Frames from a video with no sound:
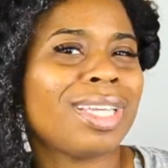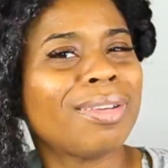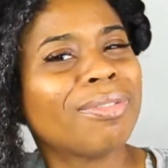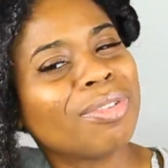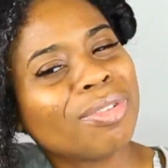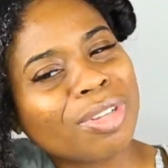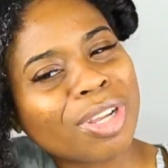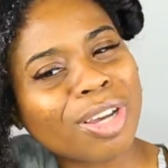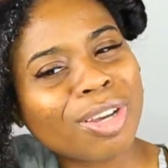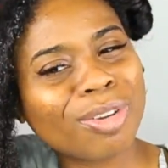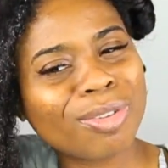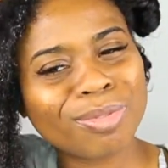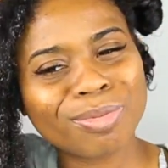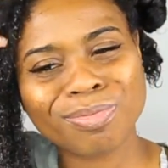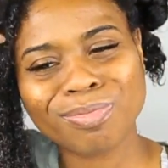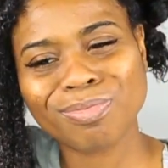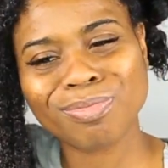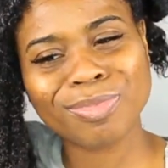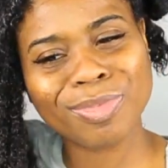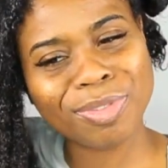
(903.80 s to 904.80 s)
it. If you don't,
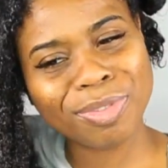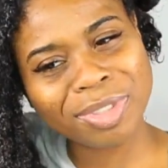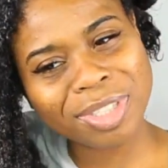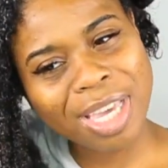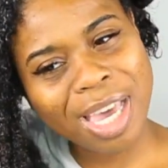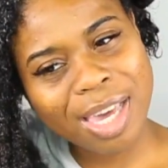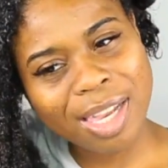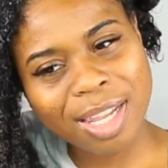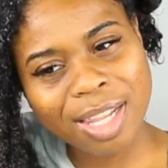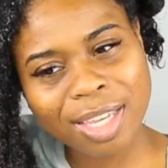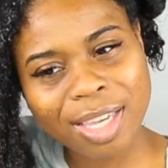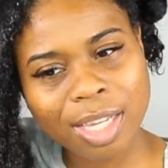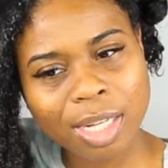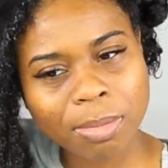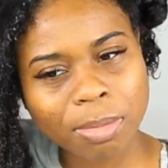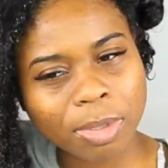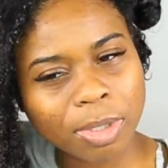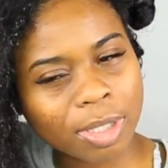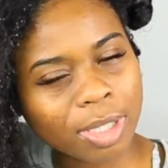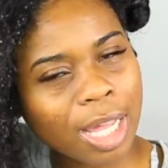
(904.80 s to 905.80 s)
you tired of that kind
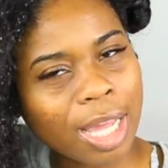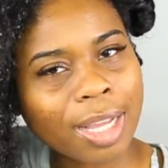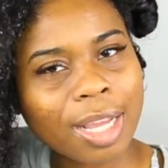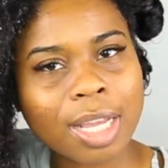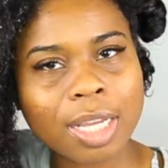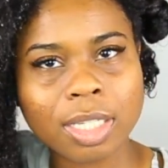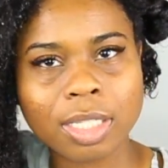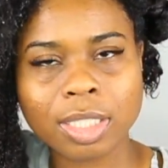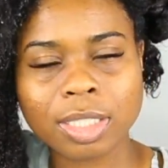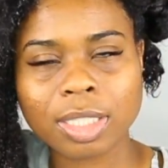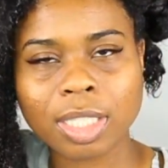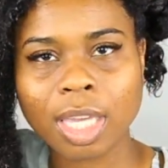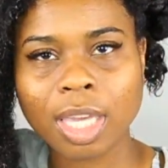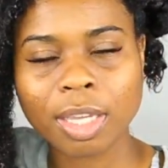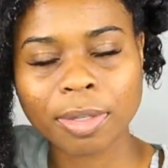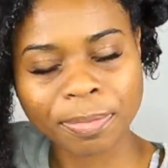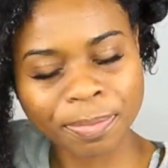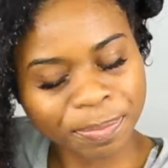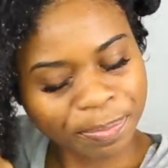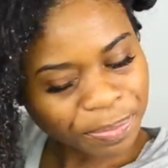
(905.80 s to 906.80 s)
of book, like, I
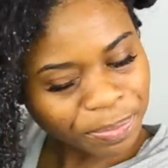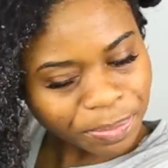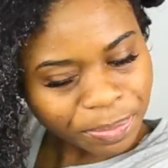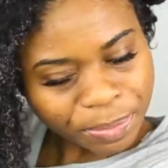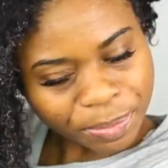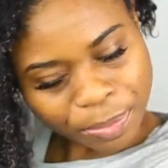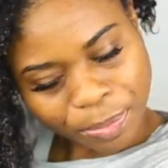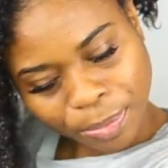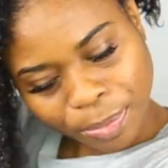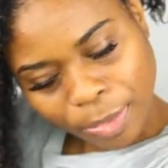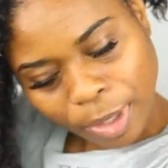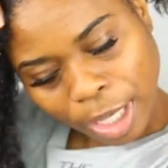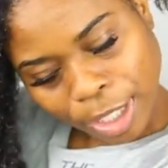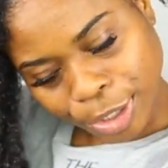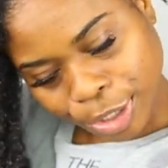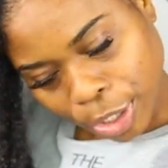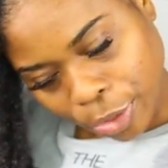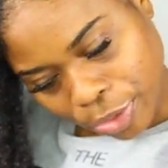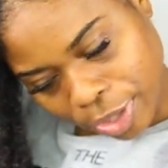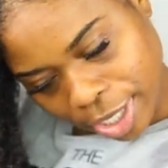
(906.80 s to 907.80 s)
understand.
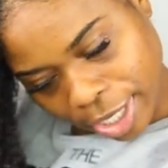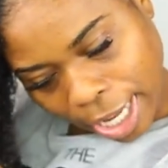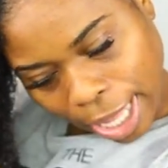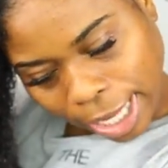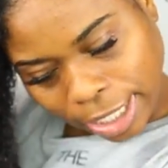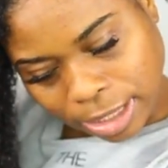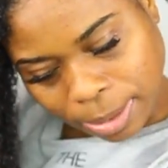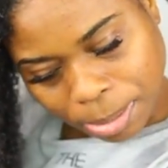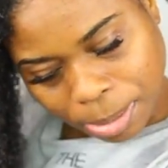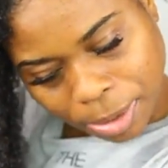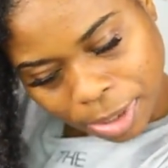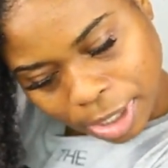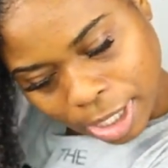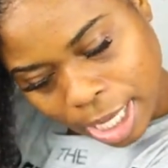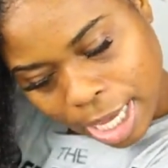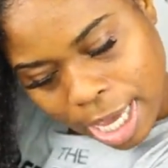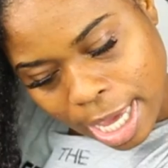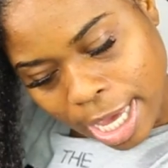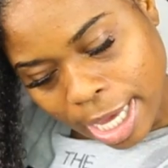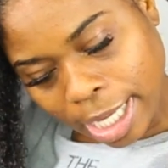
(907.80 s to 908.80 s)
So the next book
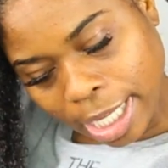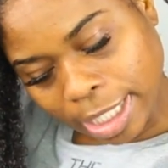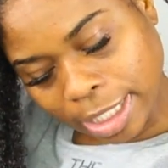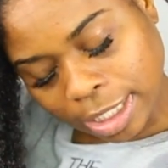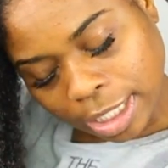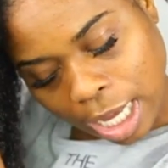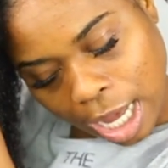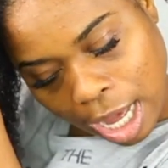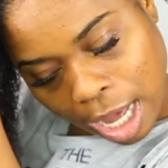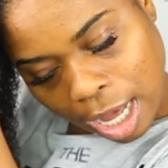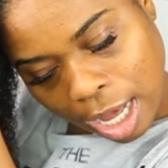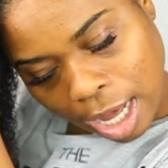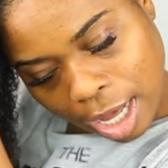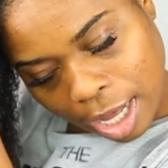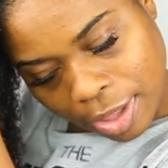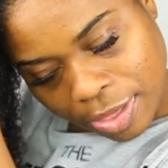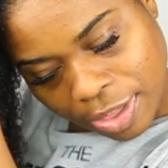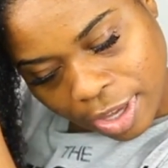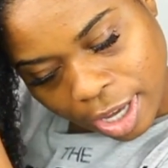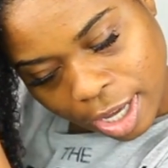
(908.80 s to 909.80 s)
is
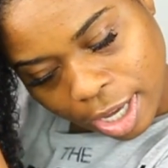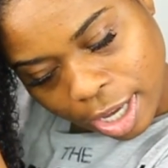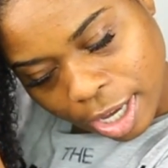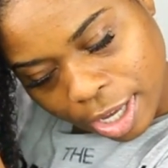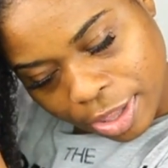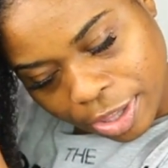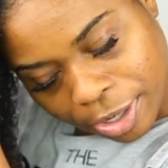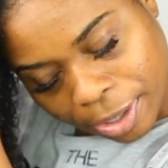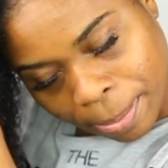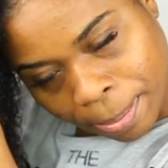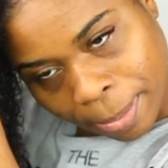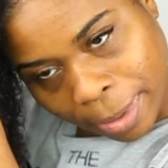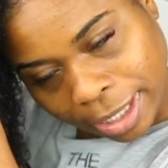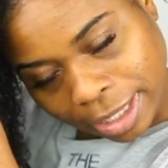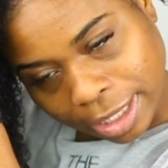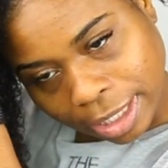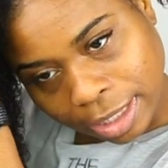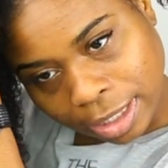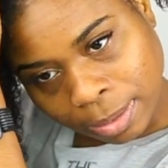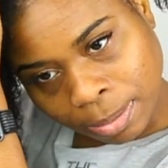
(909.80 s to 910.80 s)
called The Other
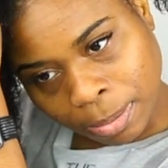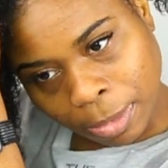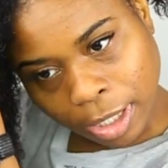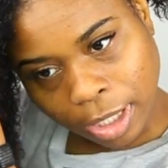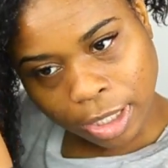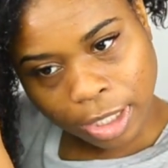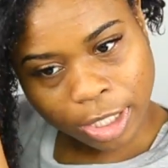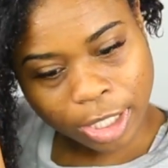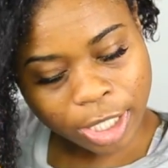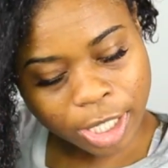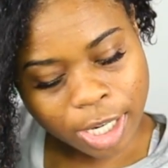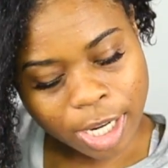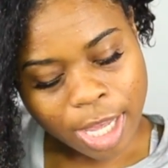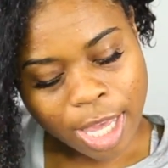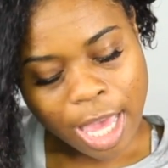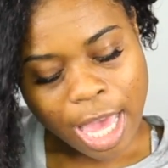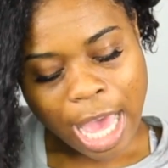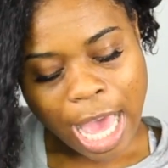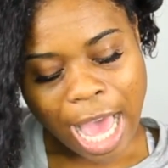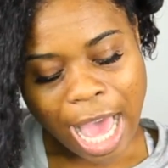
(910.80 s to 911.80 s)
Mrs. Miller.
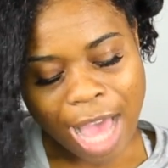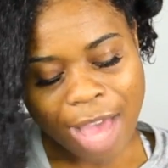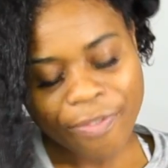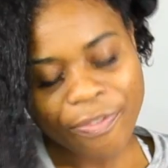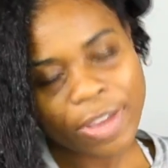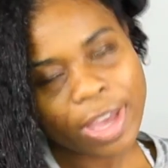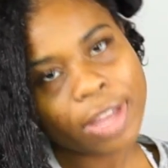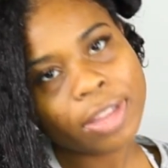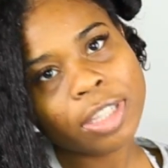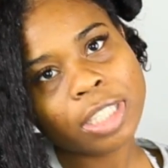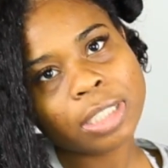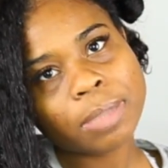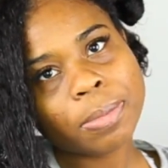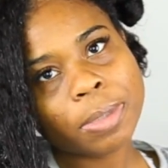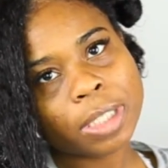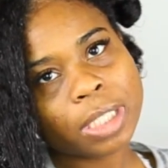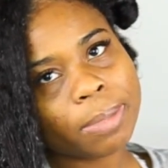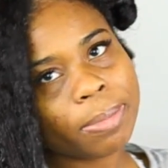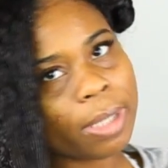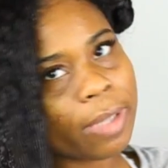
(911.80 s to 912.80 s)
I found this
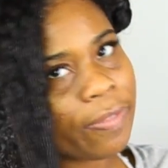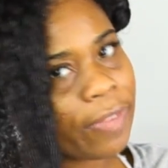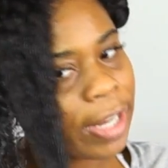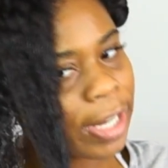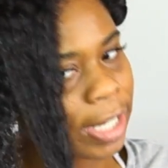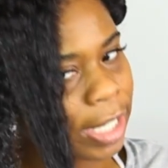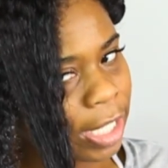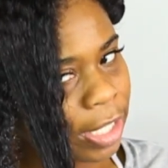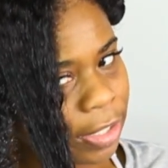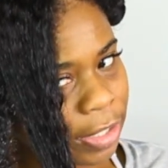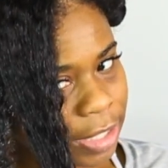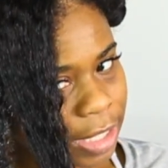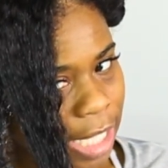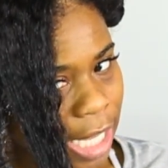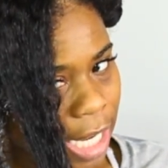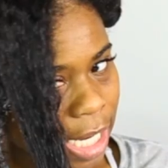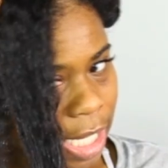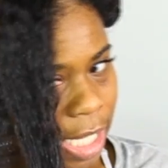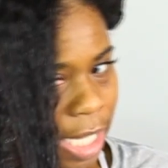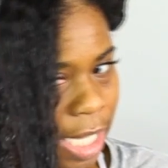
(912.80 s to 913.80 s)
book to be very
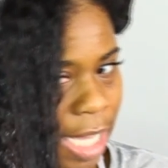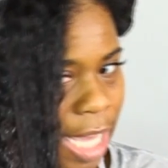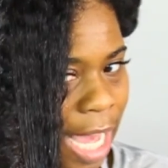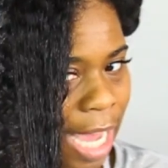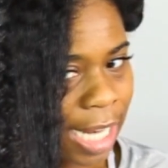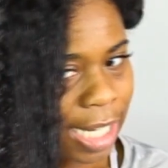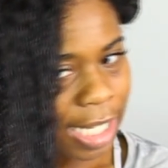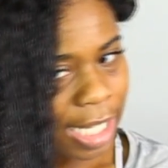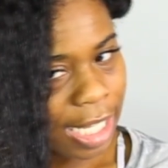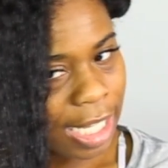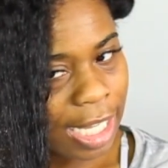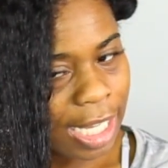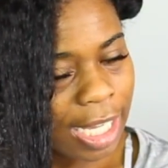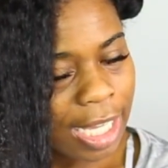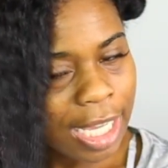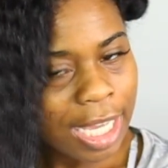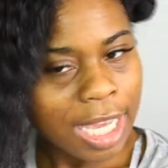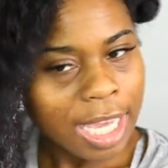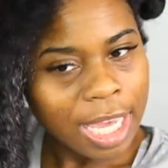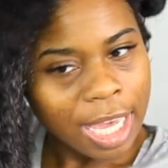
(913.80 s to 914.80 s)
entertaining. I
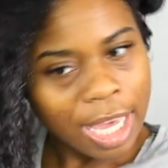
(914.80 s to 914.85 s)
did.